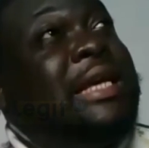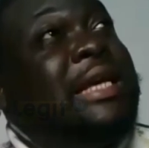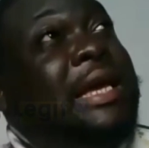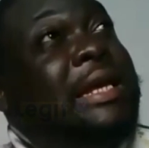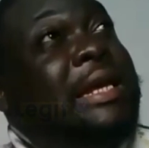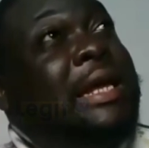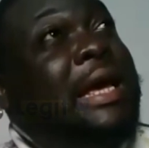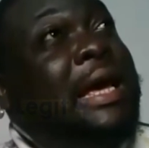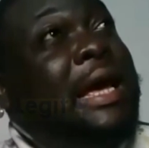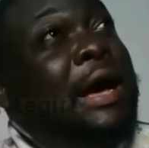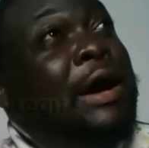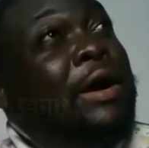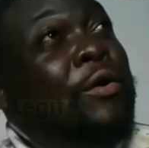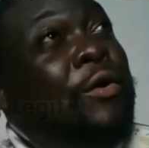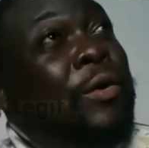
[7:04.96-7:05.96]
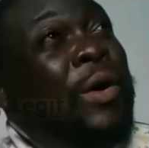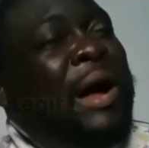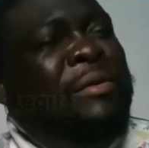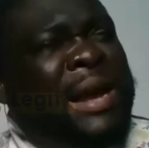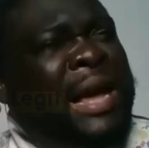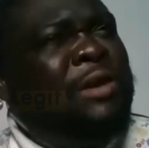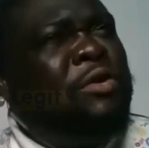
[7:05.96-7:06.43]
saying, "Oh, I
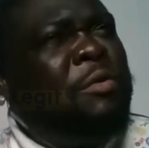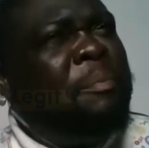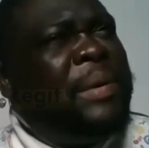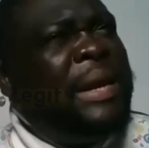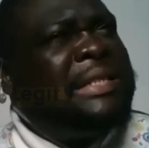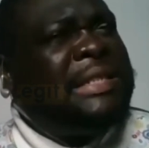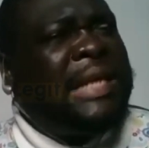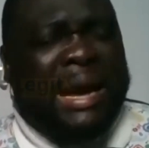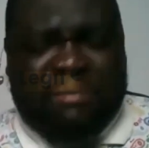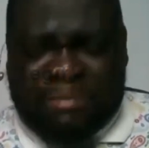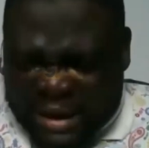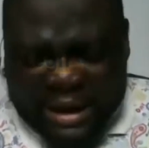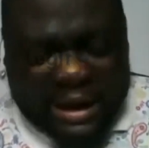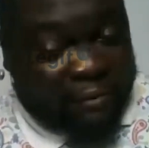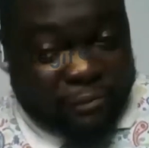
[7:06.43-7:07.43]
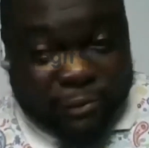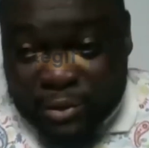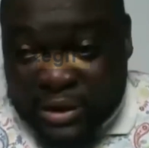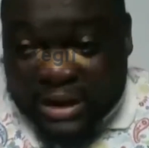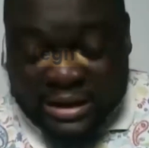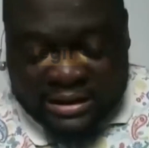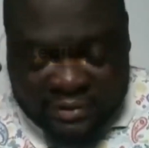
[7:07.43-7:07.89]
really cannot place it. I have to
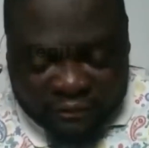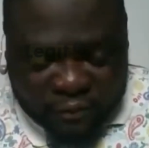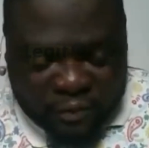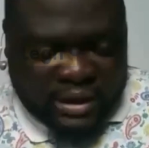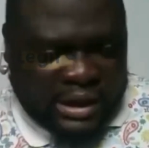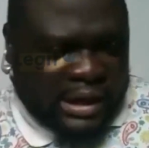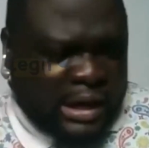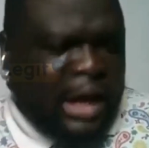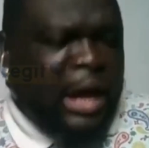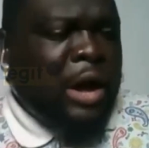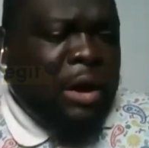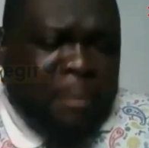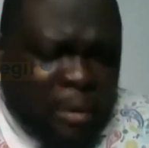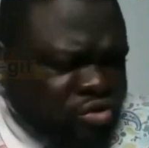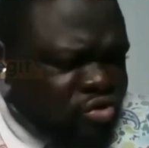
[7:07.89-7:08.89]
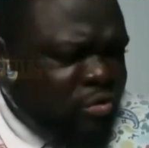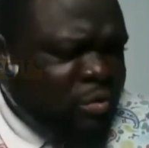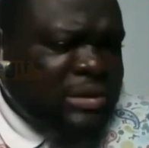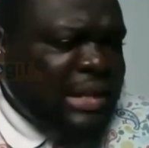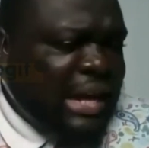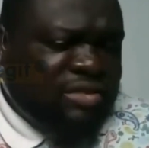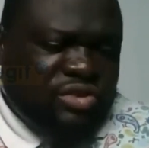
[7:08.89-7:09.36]
look at the interview again." But she
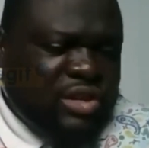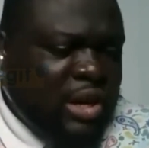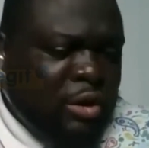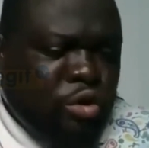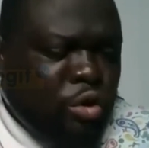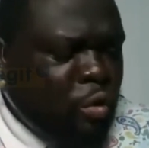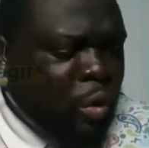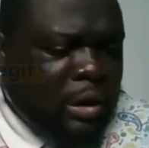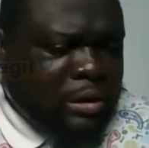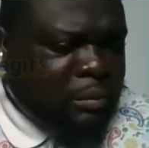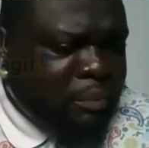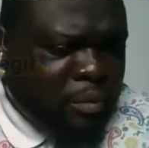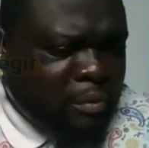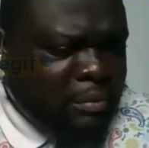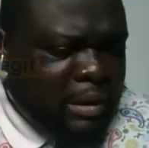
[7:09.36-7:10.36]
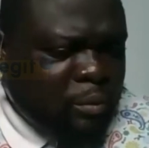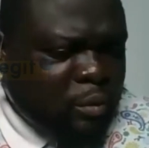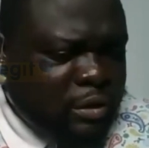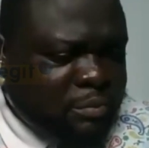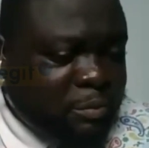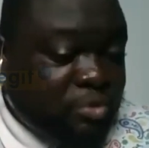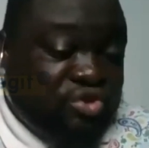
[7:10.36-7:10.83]
was like, she didn't know what the problem
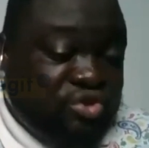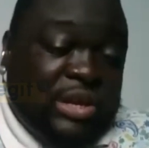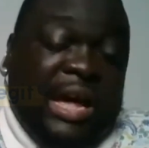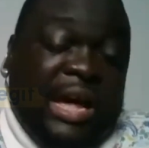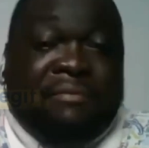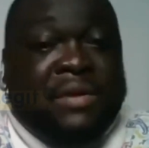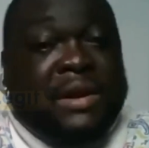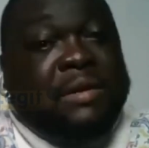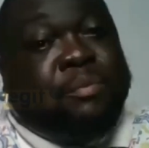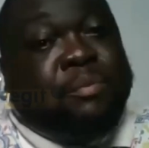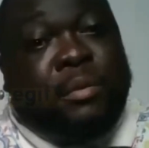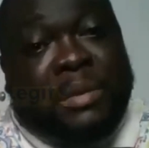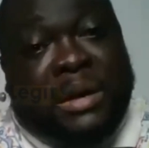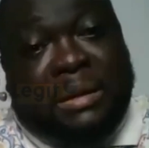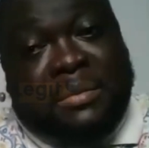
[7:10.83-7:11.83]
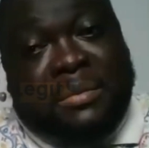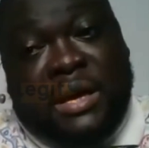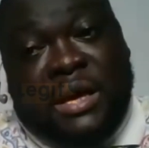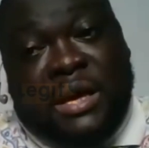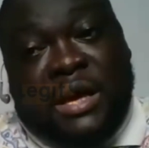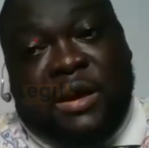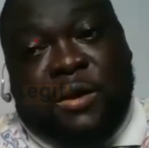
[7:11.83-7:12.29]
was, but she didn't have any problem
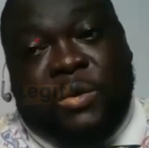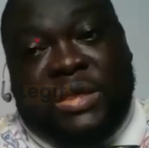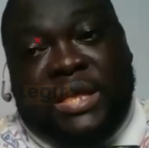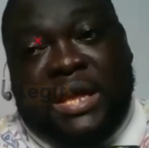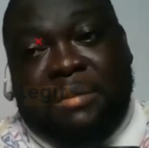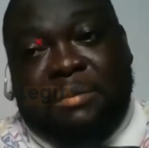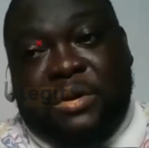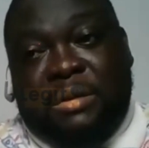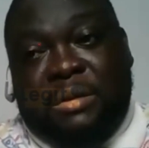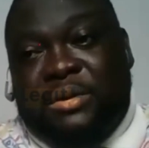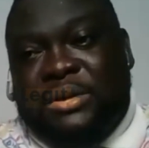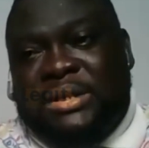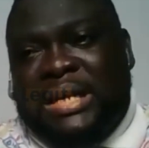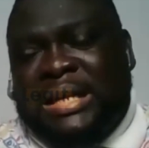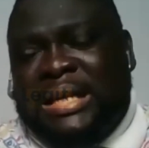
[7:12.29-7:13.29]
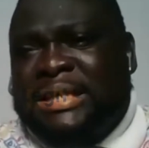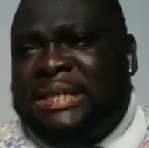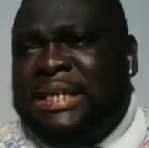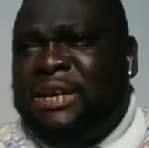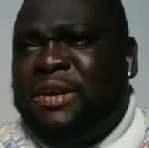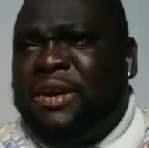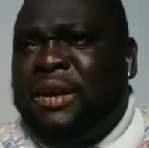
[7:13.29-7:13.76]
with anybody, because I think she
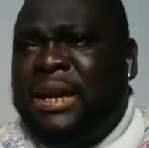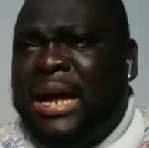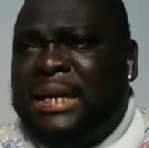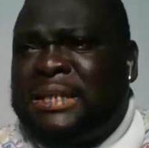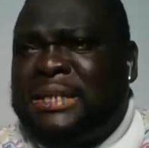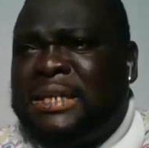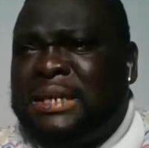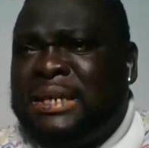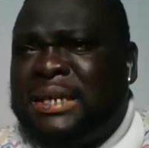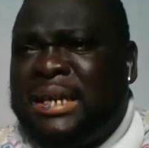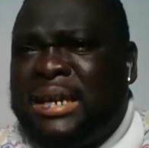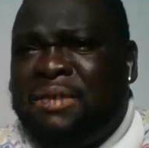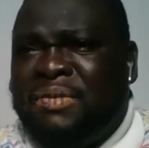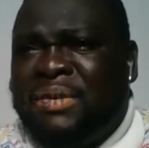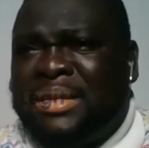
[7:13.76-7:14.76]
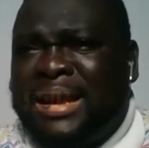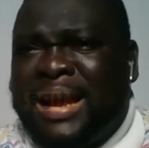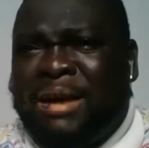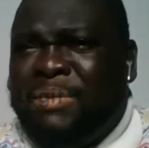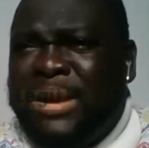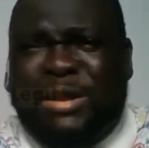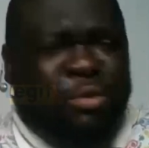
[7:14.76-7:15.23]
said you're a nice girl and everything.
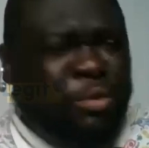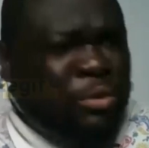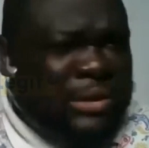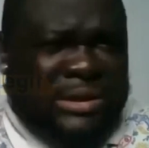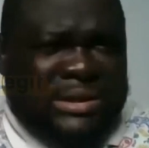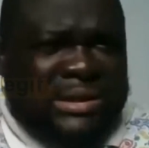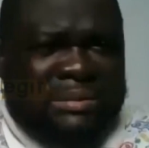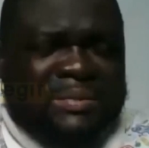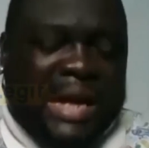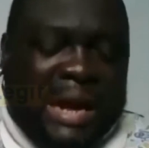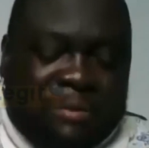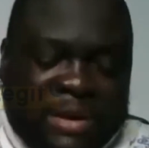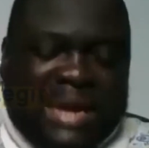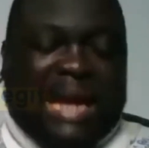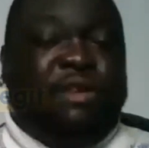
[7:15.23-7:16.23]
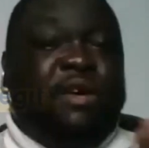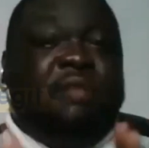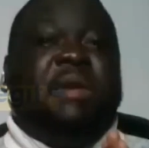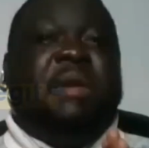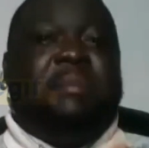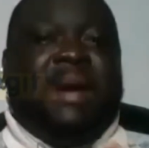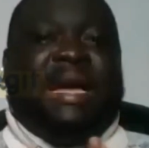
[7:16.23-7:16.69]
I really cannot
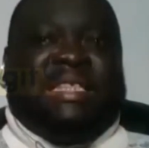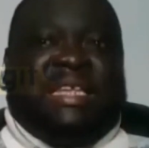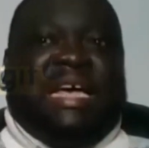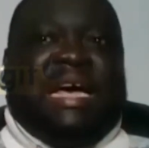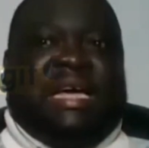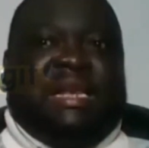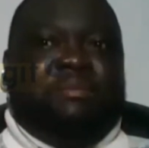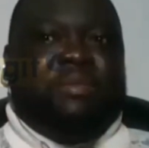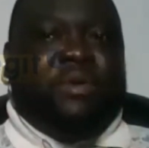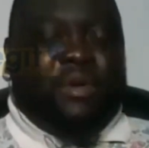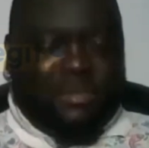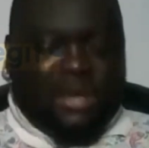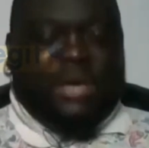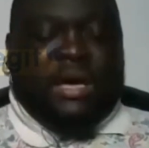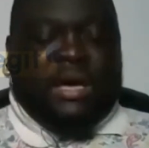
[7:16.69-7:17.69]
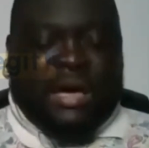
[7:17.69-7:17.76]
remember exactly, but